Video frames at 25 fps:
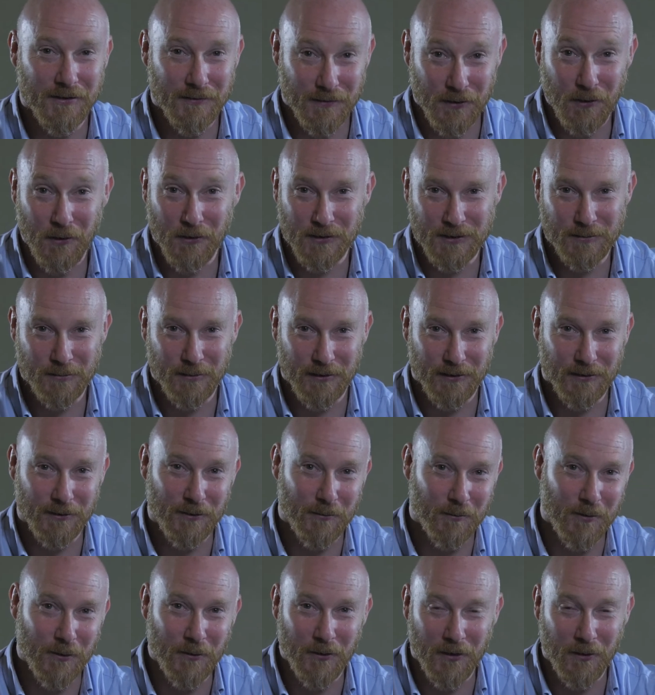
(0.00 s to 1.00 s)
the hospital
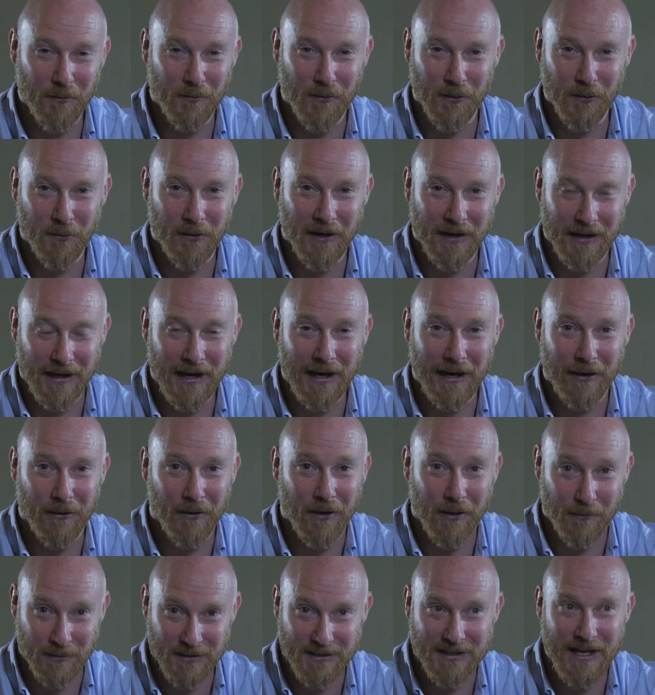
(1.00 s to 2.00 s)
on my way
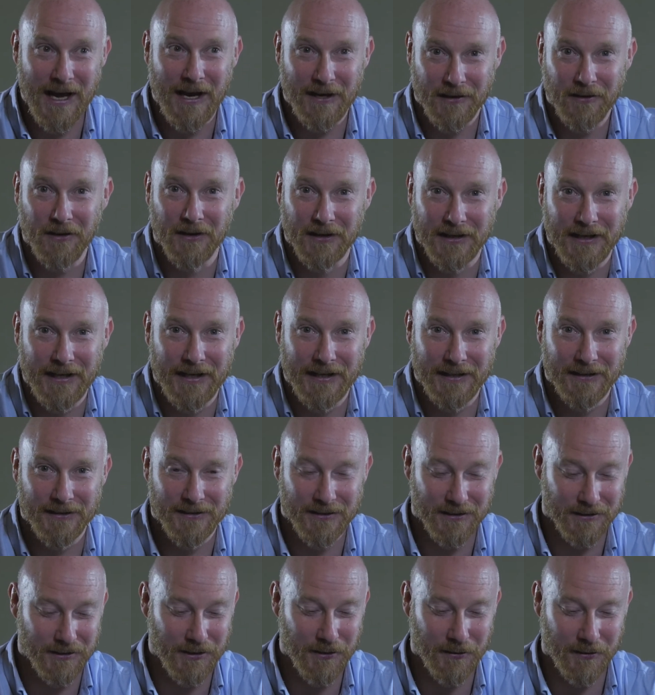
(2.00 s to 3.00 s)
out. I was that kind of keen
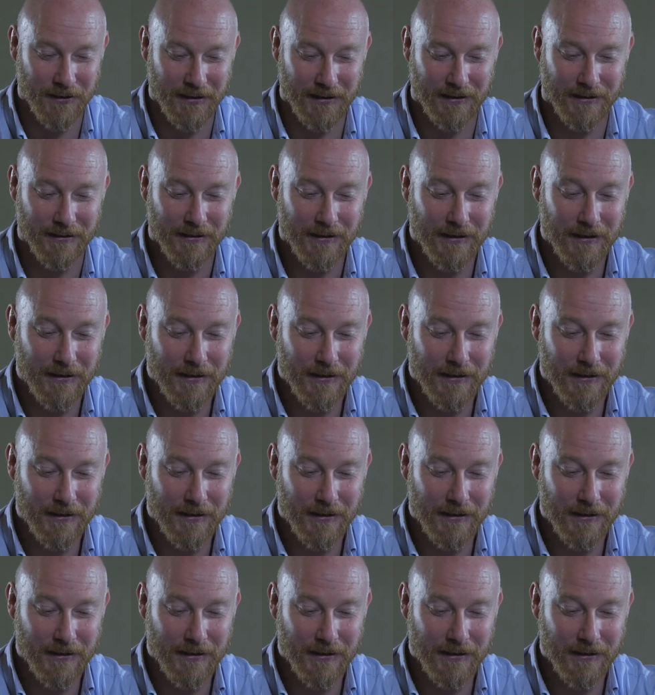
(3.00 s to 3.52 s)
to do it.